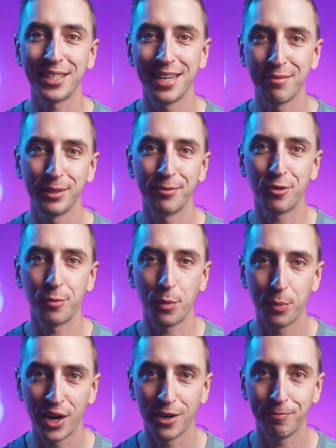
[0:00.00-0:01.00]
template for
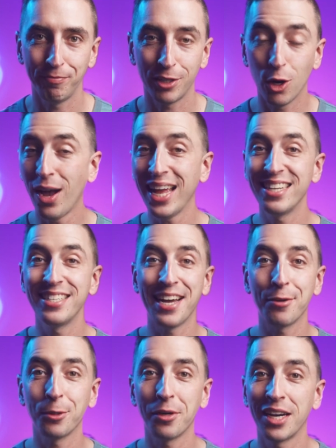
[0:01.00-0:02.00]
Premiere. Go ahead and
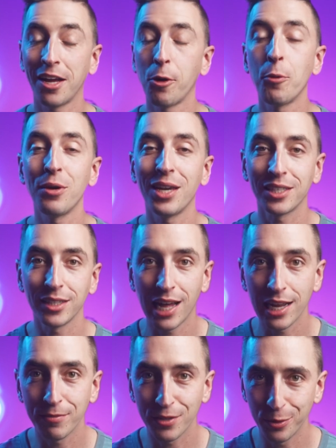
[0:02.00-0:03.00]
download it. I hope you get a
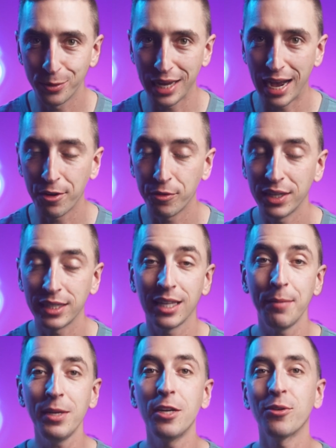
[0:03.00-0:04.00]
lot of use out of it, and
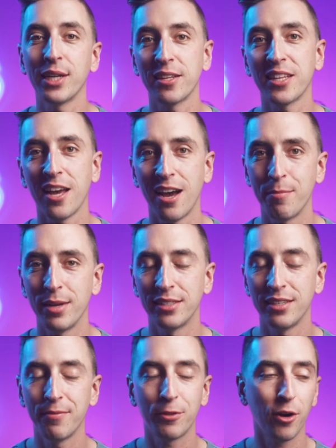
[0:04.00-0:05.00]
let me know down in the comments
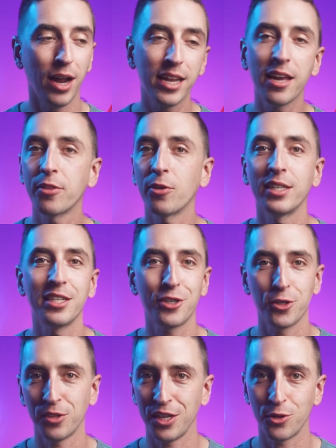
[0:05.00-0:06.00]
if there are any other
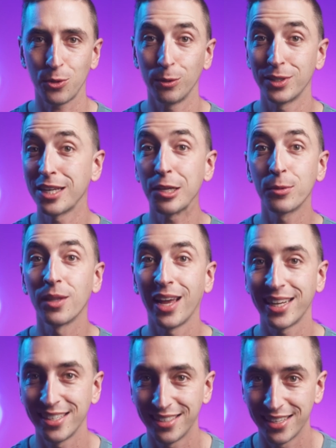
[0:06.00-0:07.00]
additional controls that you'd
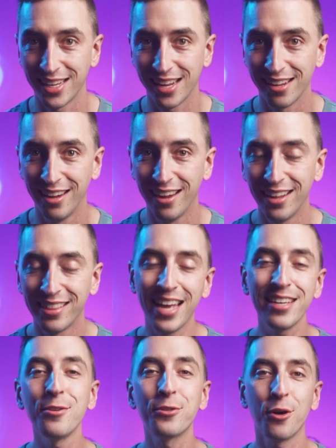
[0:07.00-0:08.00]
like to see.
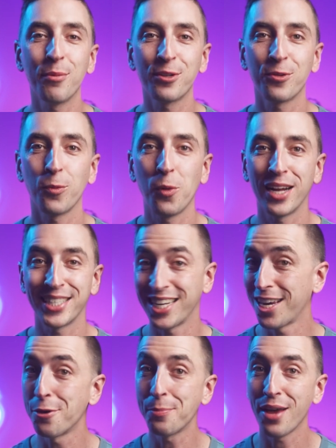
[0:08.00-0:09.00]
Thank you so much for watching.
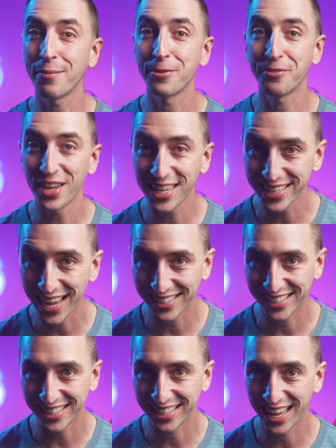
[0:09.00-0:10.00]
I hope you have a
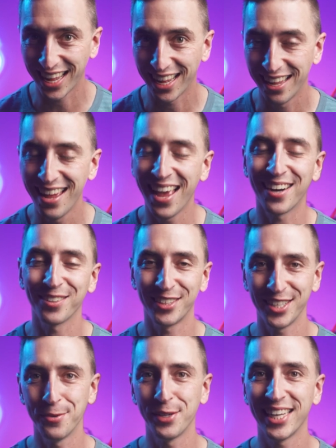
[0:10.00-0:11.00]
fantastic day, and I'll
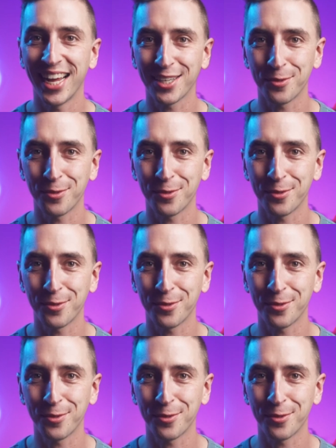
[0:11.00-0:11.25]
see you in the next